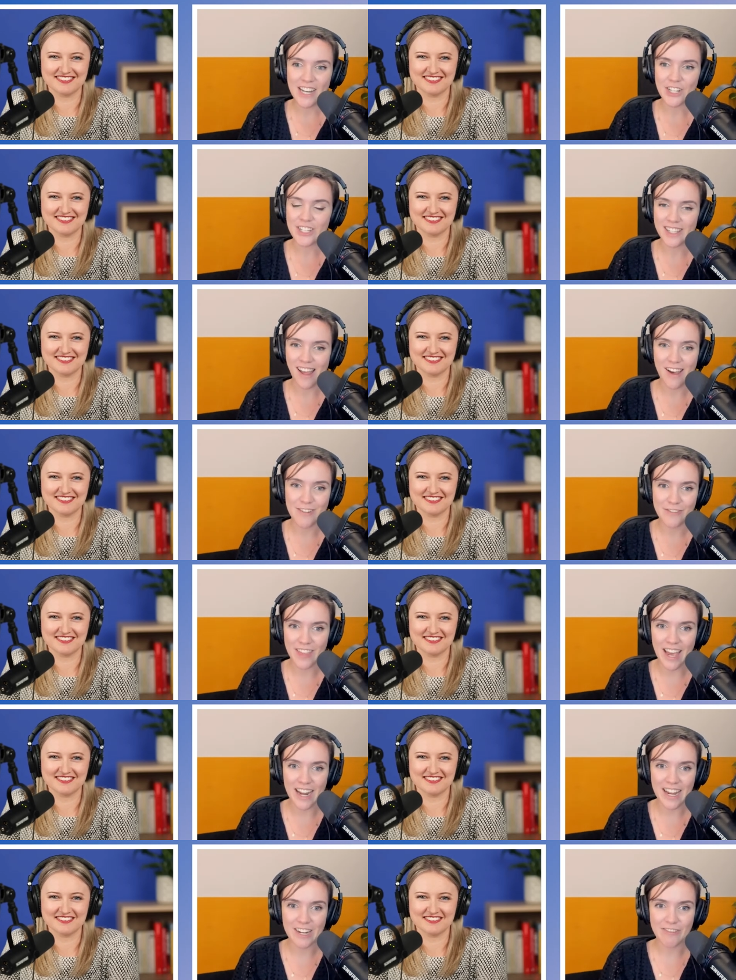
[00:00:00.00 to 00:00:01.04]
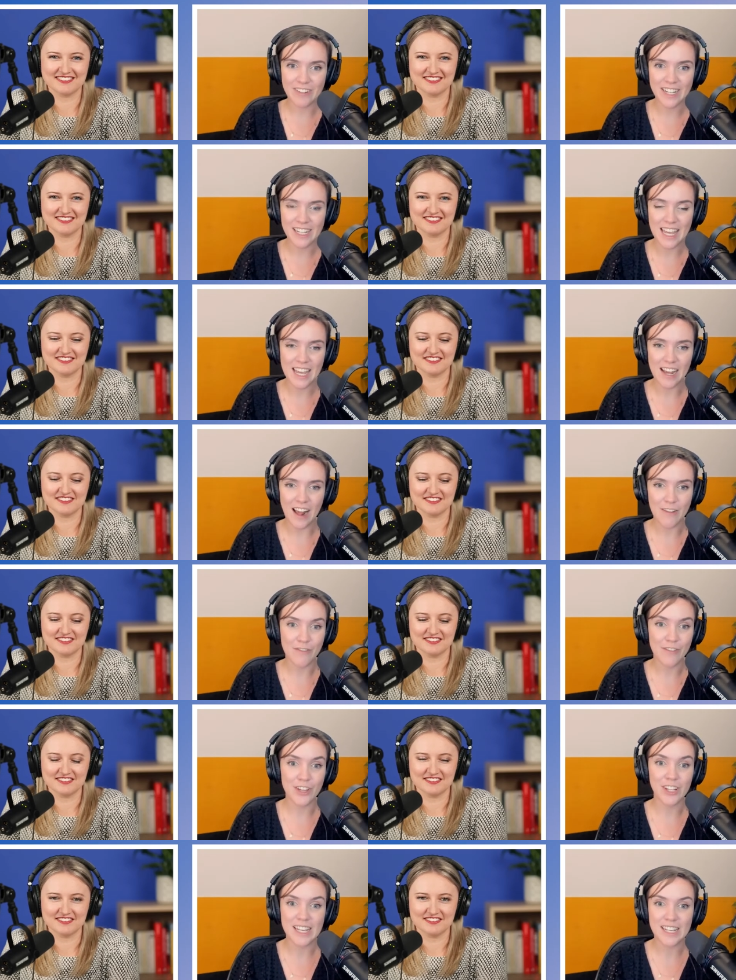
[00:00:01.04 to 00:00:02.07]
Speaker 1: I just love that it really,
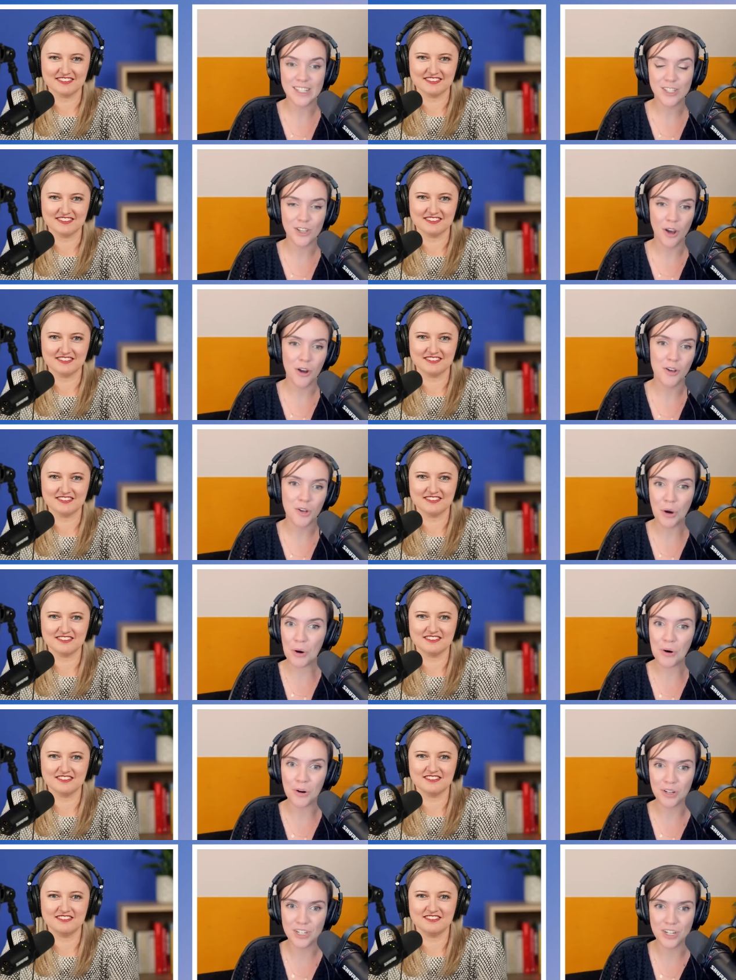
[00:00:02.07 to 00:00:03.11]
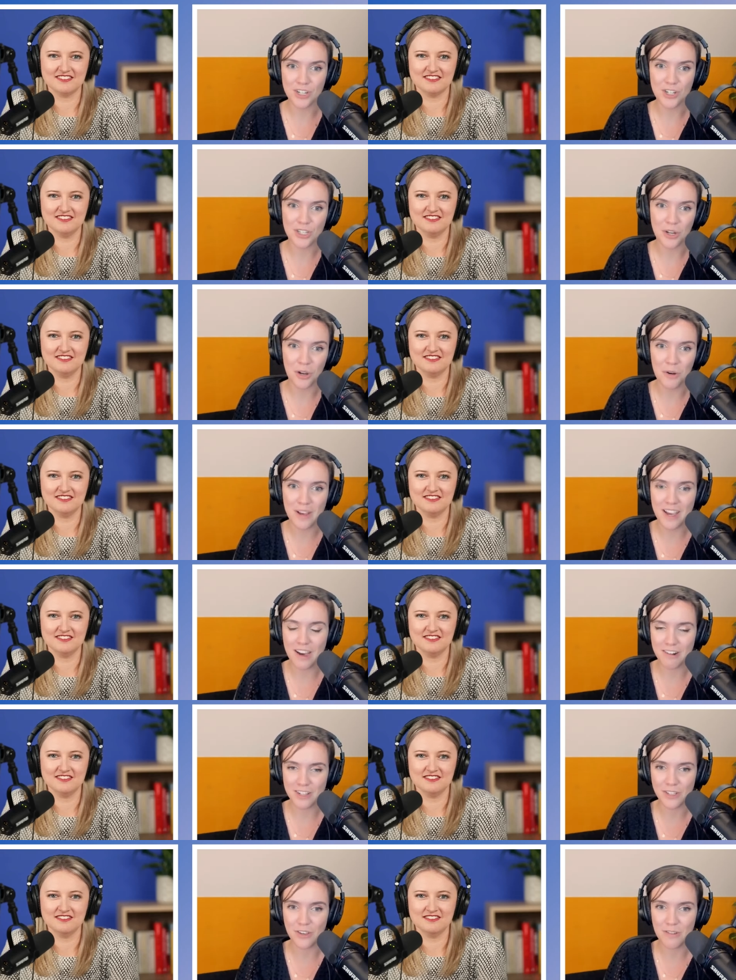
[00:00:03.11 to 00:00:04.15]
I feel, is so core to just who we
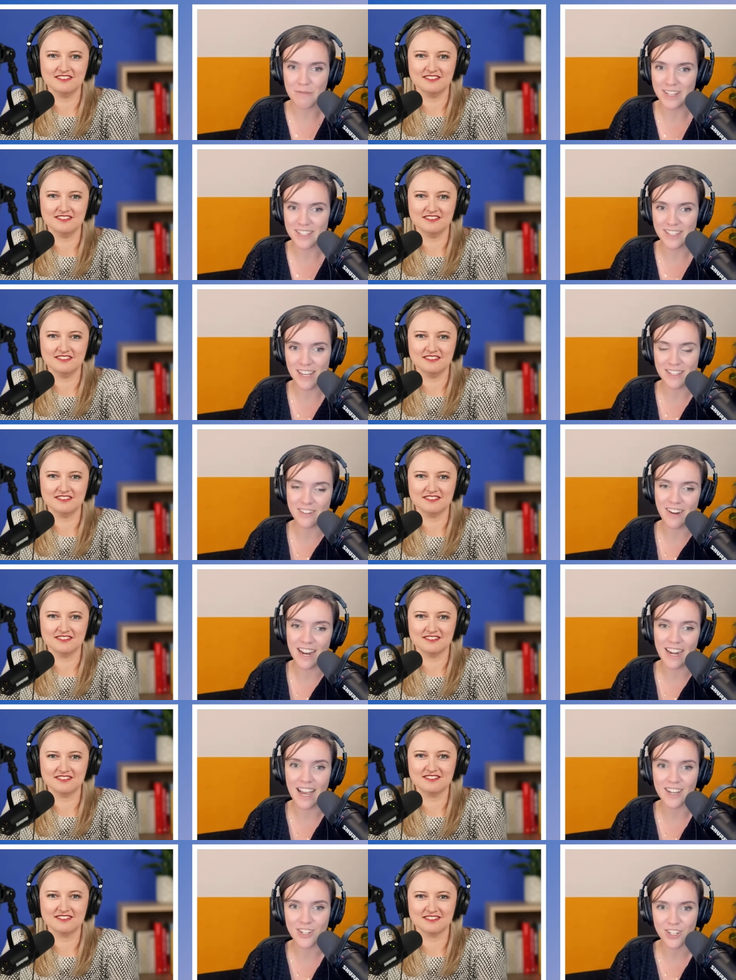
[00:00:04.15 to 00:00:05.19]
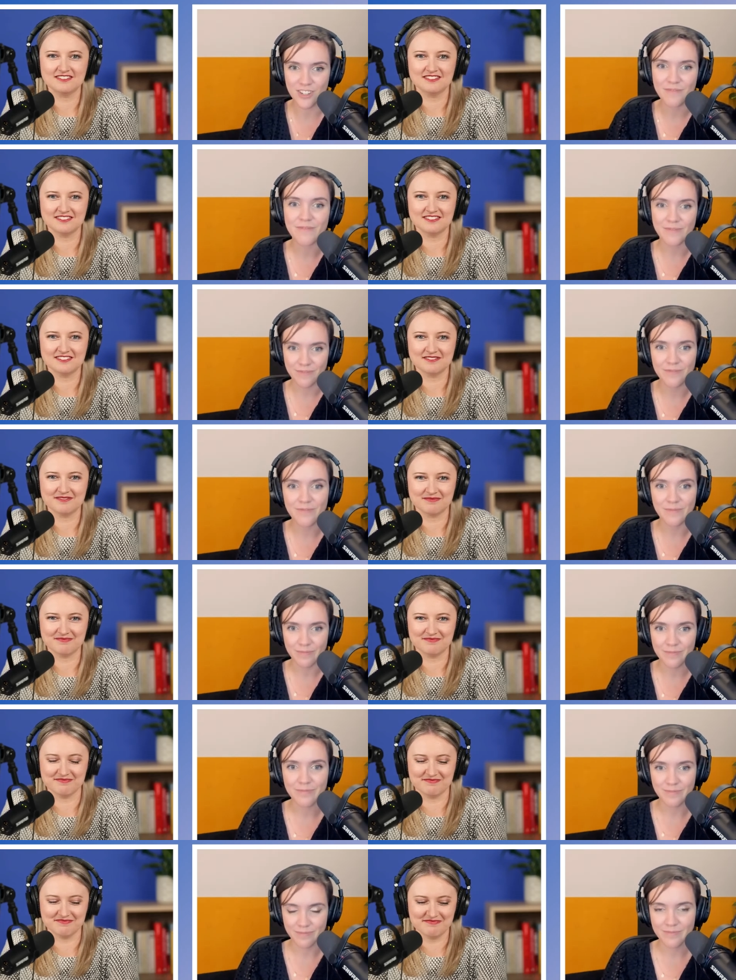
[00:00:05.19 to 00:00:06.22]
are as humans. That's great, Ash.
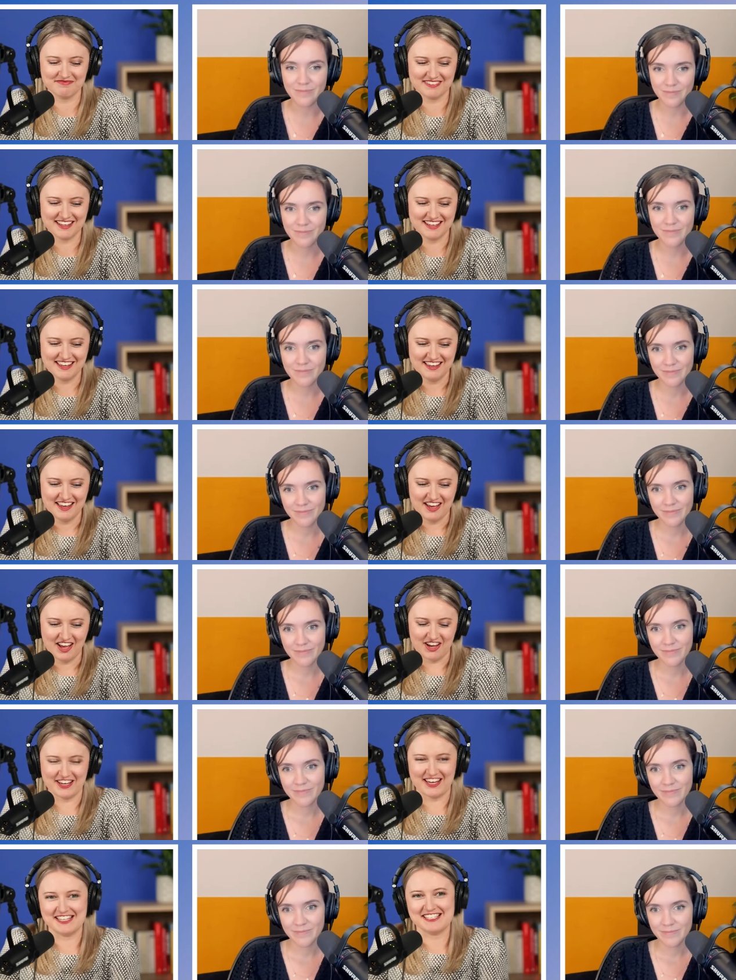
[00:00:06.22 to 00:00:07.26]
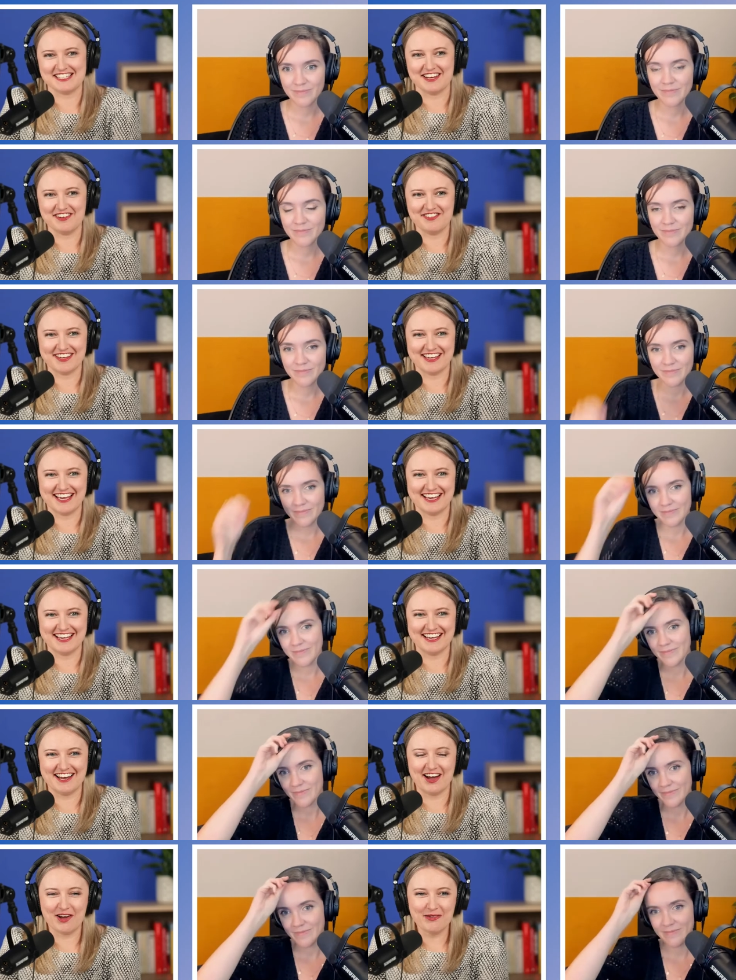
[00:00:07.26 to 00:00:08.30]
Speaker 2: Hmm. Okay, Steph.
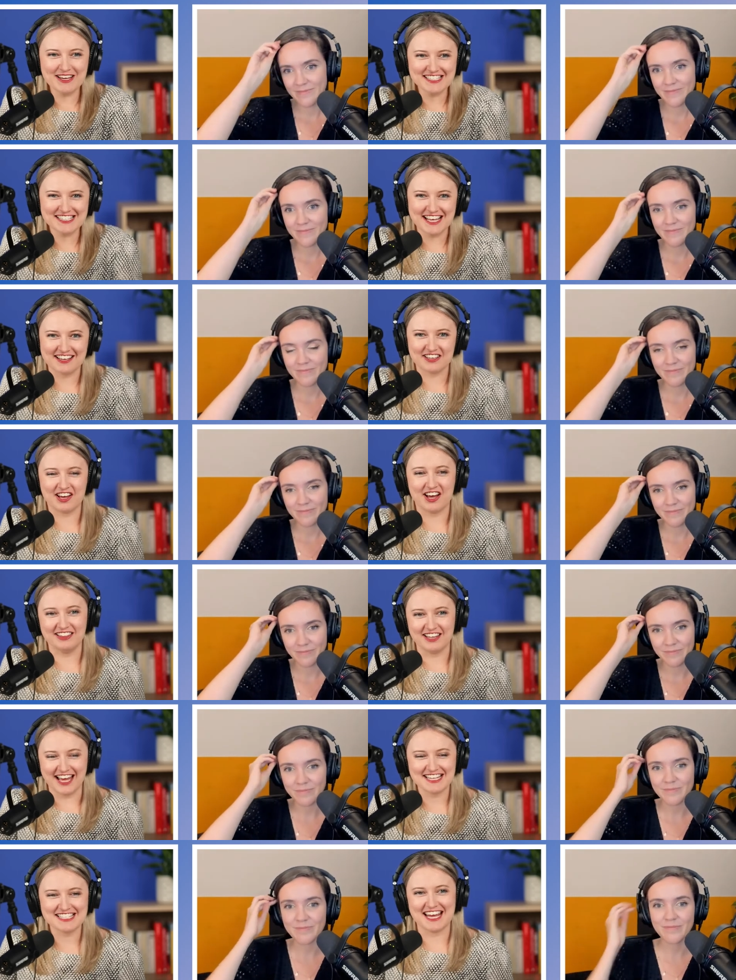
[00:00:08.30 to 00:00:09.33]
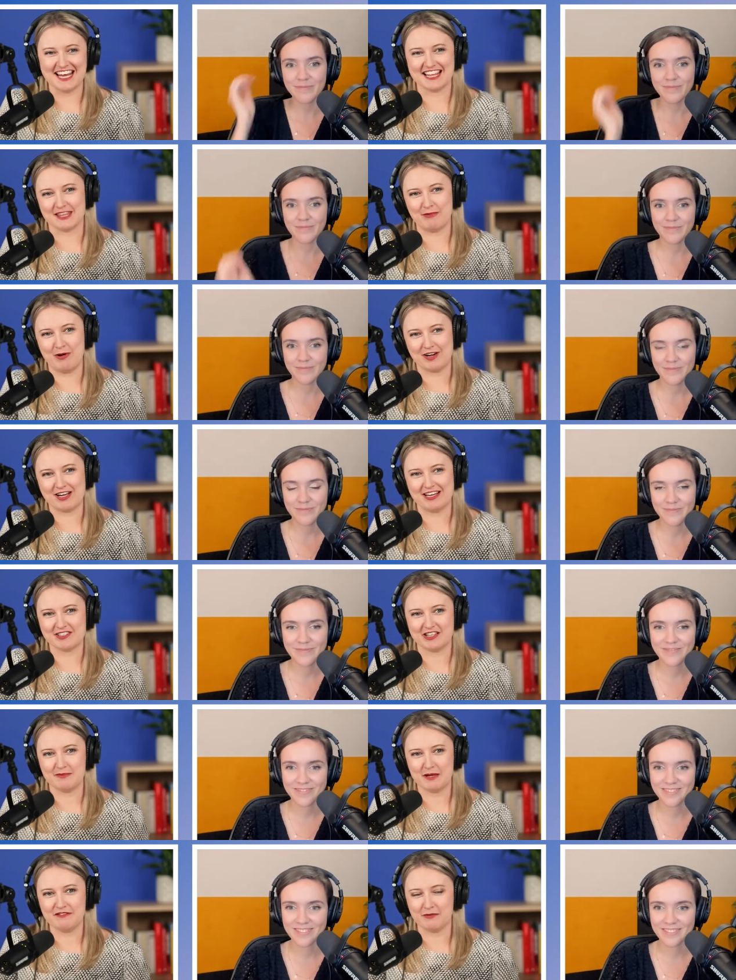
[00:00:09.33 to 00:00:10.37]
Uh, I always like to end the
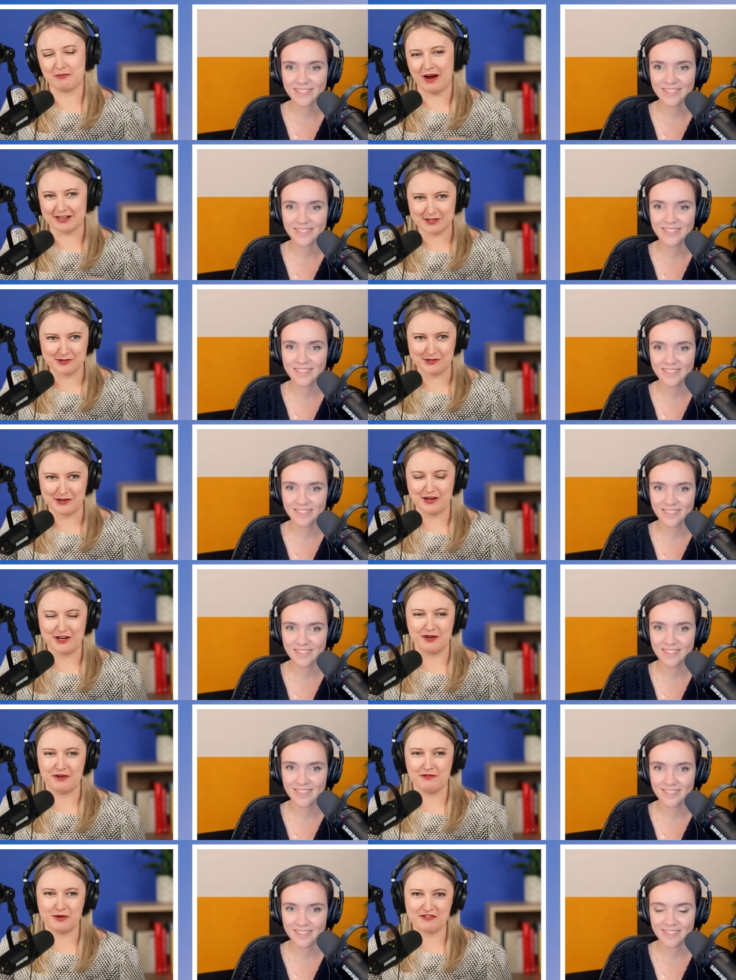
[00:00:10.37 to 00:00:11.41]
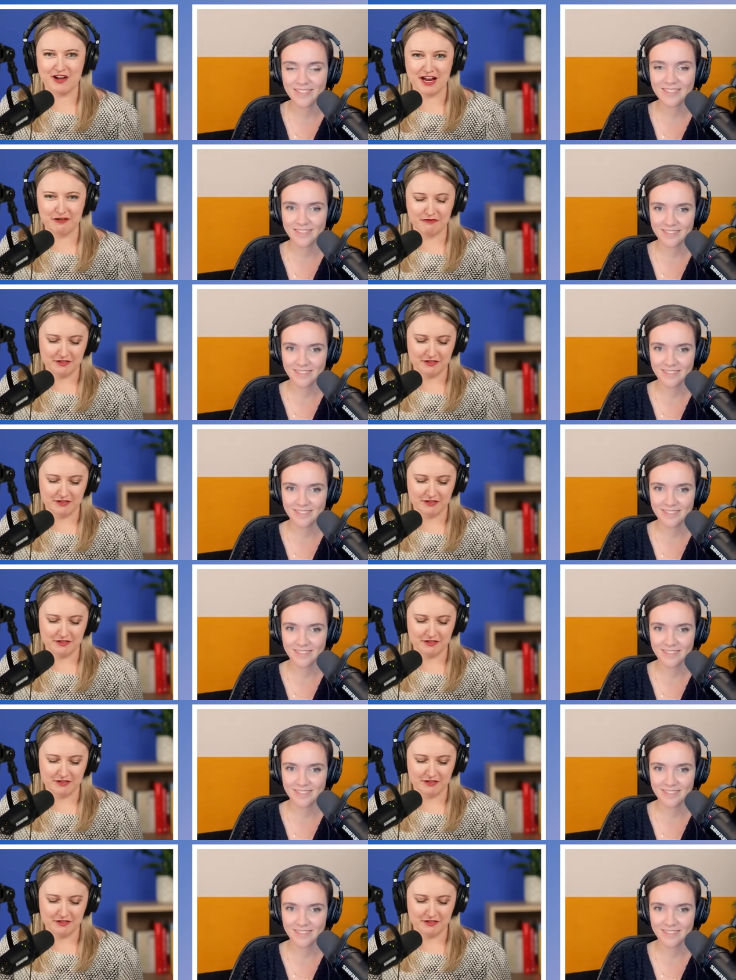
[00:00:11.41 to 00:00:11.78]
podcast on a bit of a practical note. You know, we've we've kind